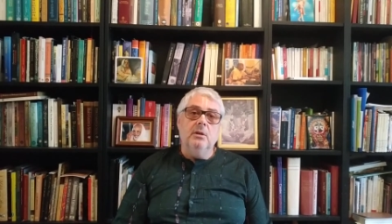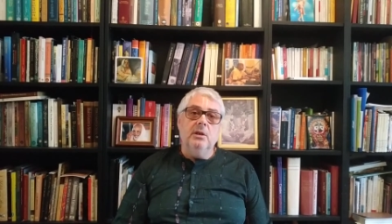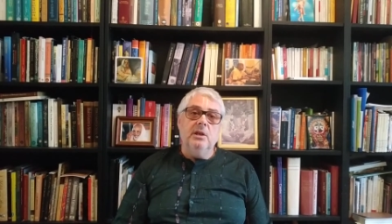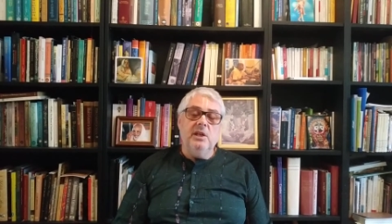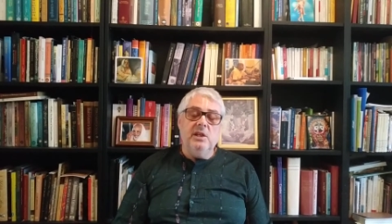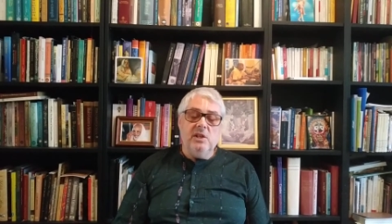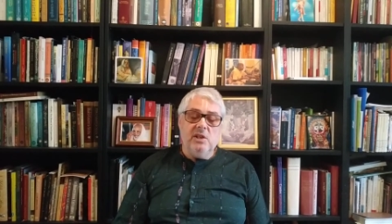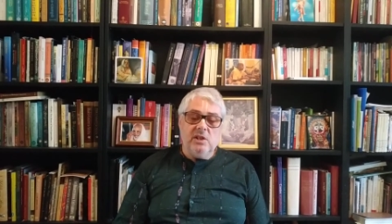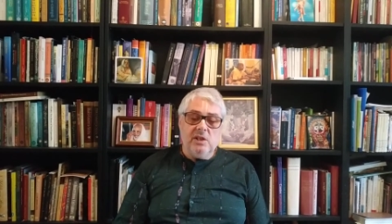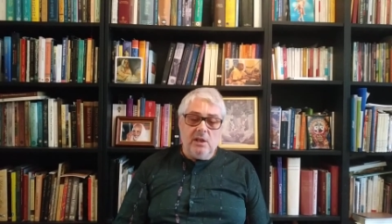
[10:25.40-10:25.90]

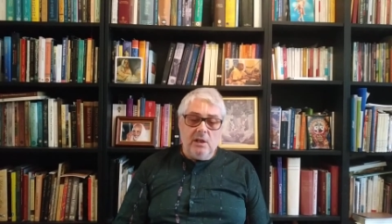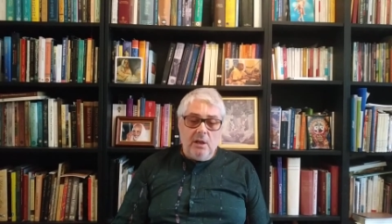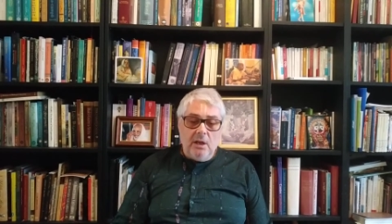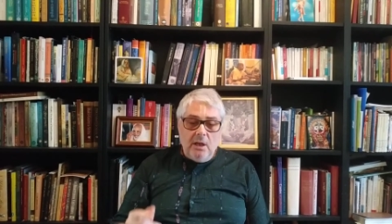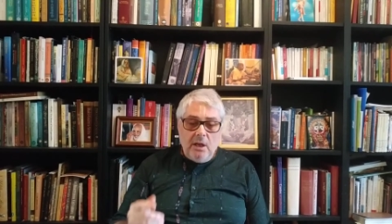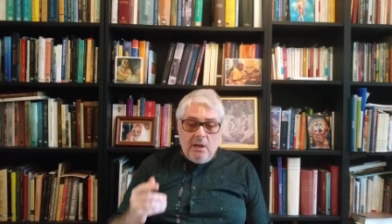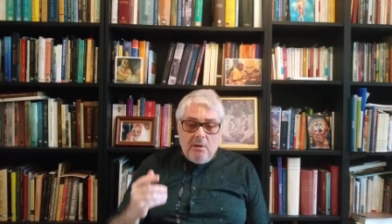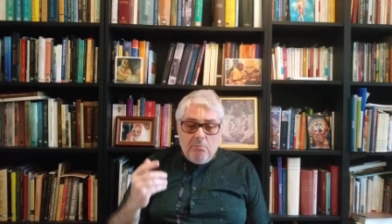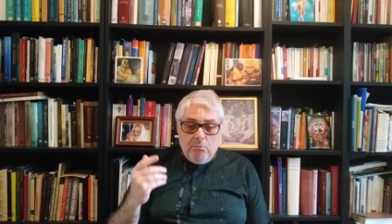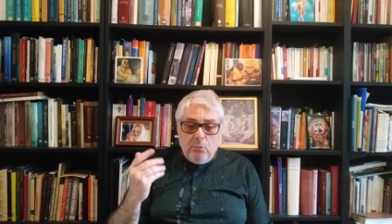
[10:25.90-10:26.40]
is
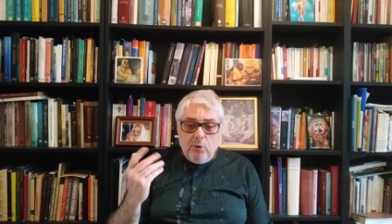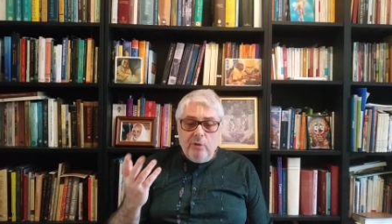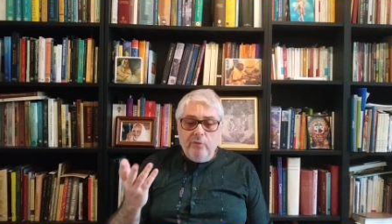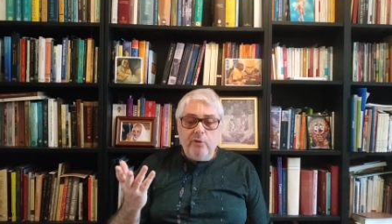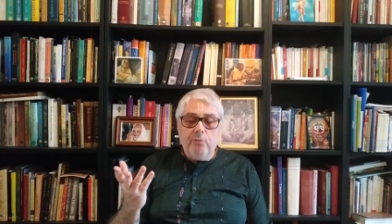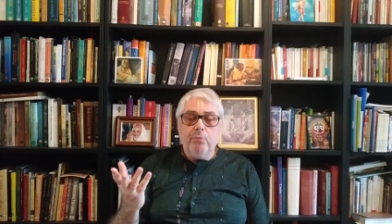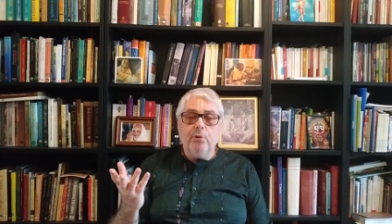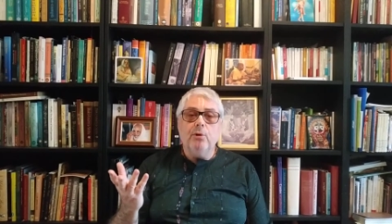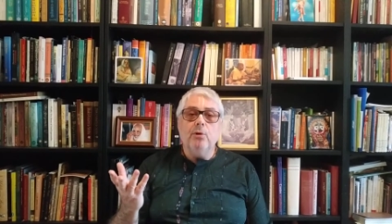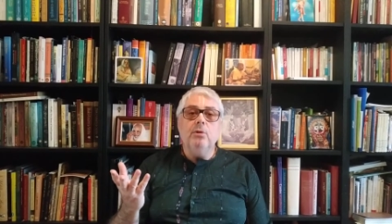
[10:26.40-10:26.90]

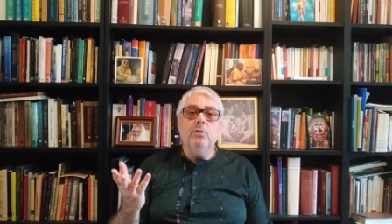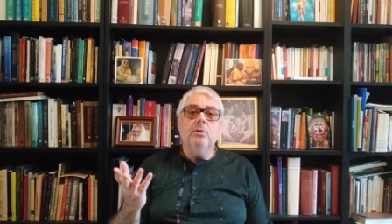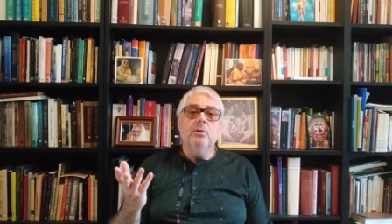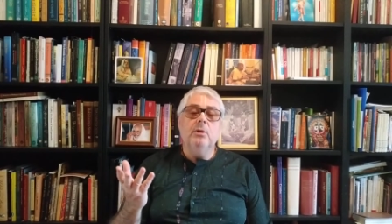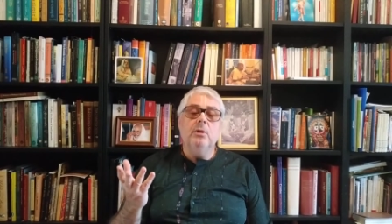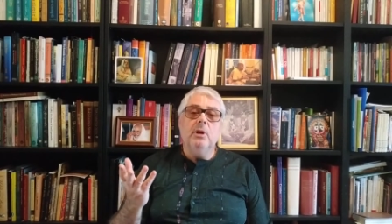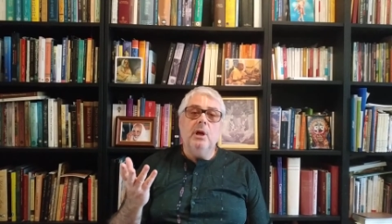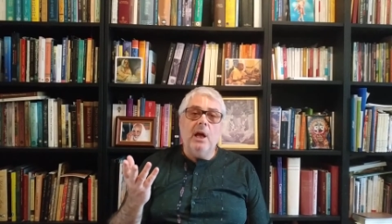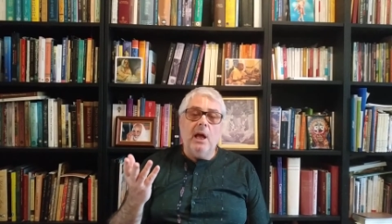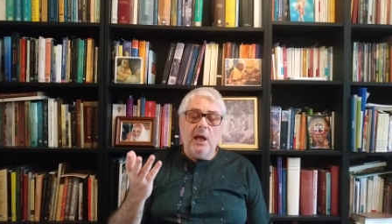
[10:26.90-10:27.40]
immovable
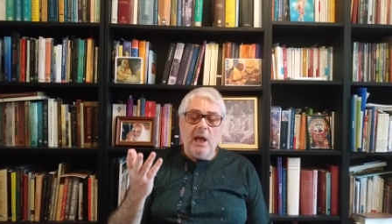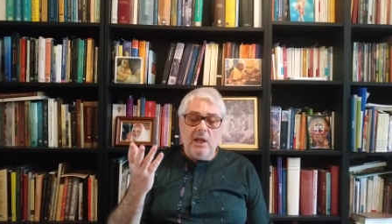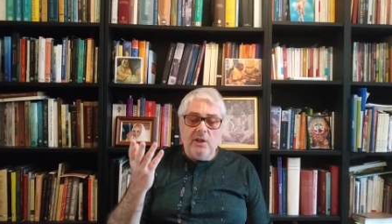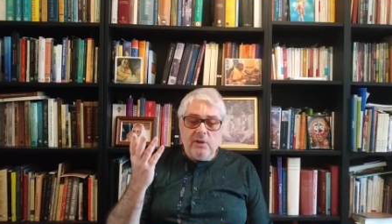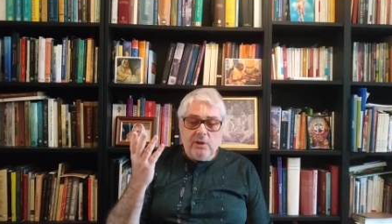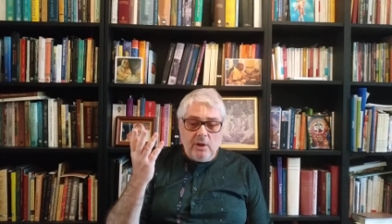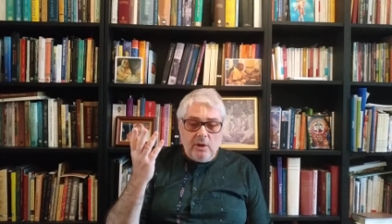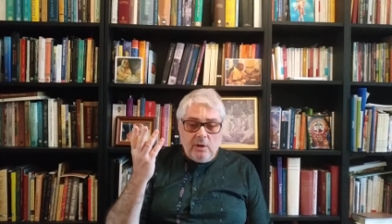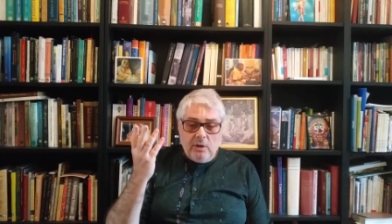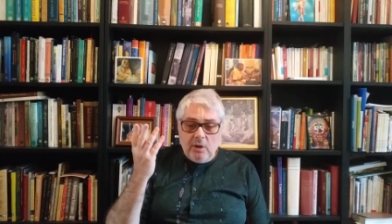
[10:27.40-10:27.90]

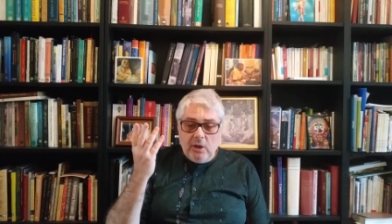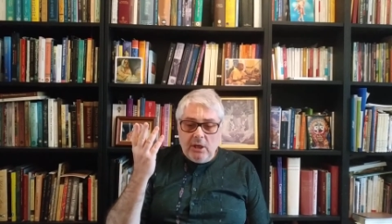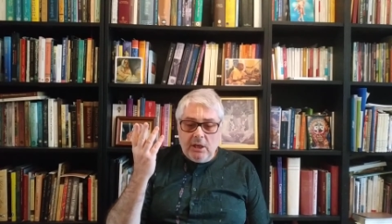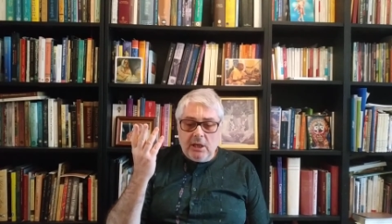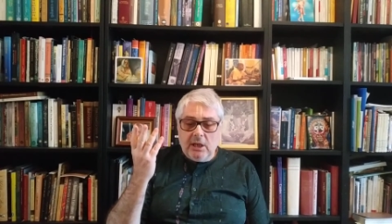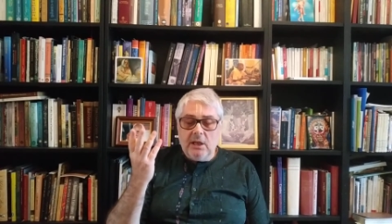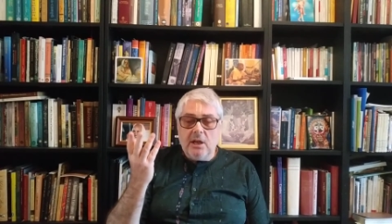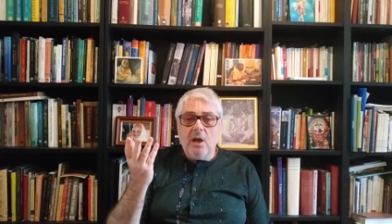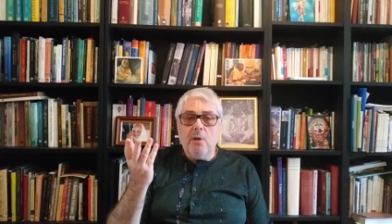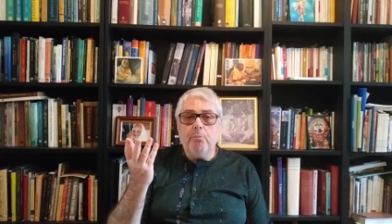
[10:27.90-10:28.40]
and it
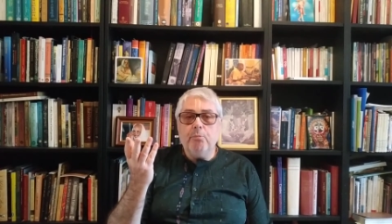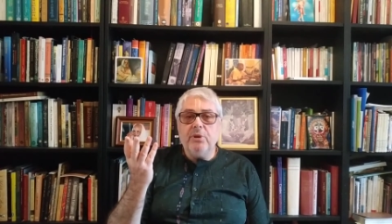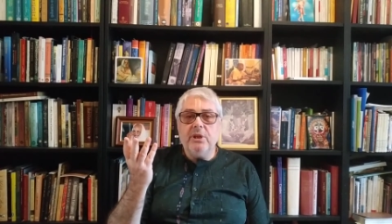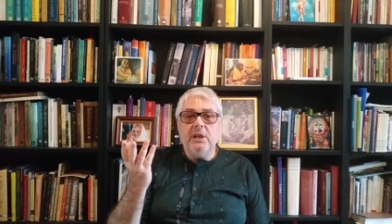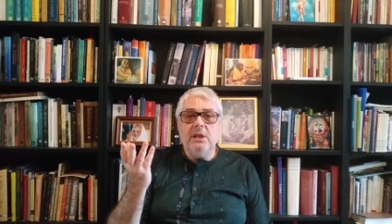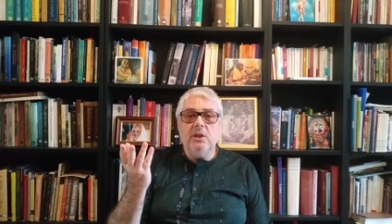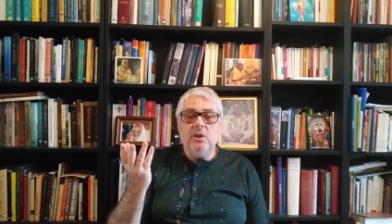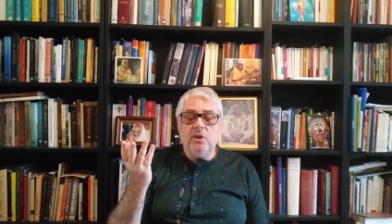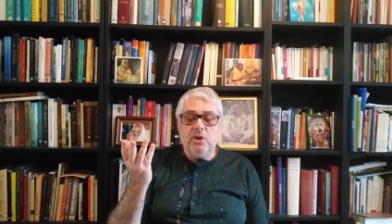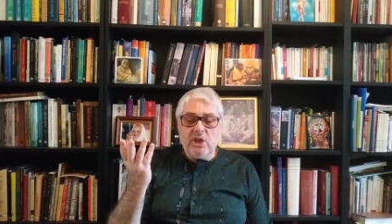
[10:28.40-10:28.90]
cannot
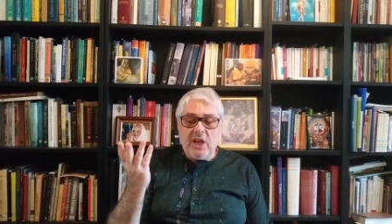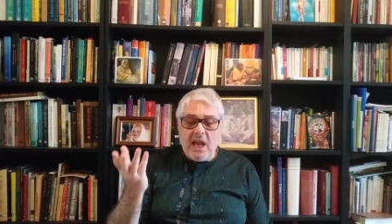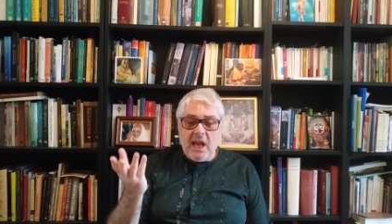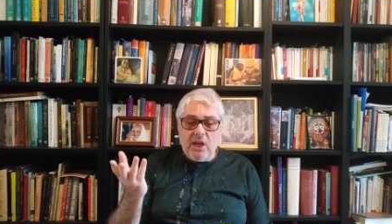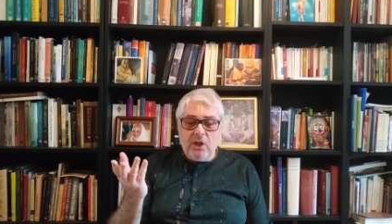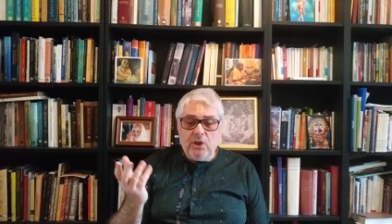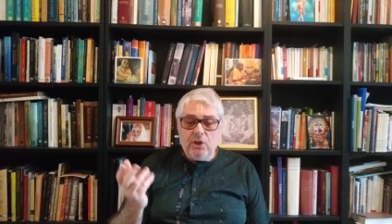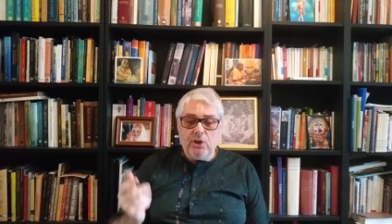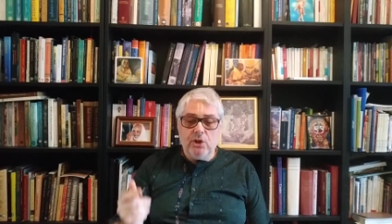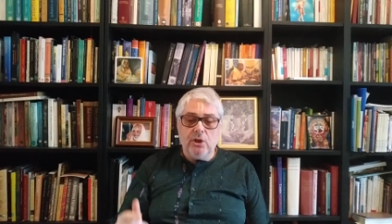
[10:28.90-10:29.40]
be
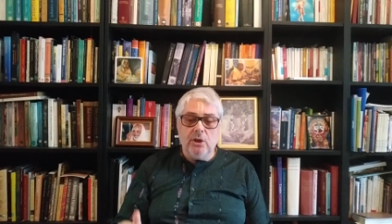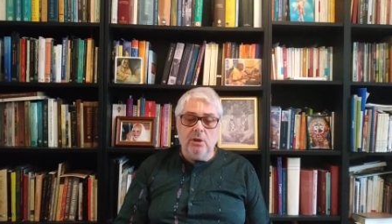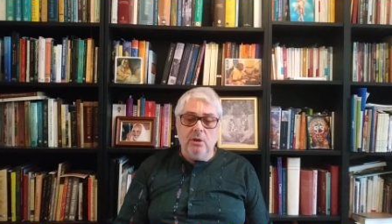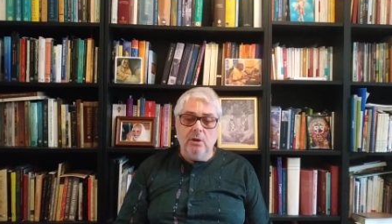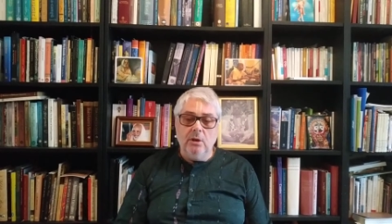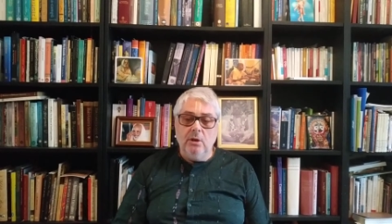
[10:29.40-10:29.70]
changed.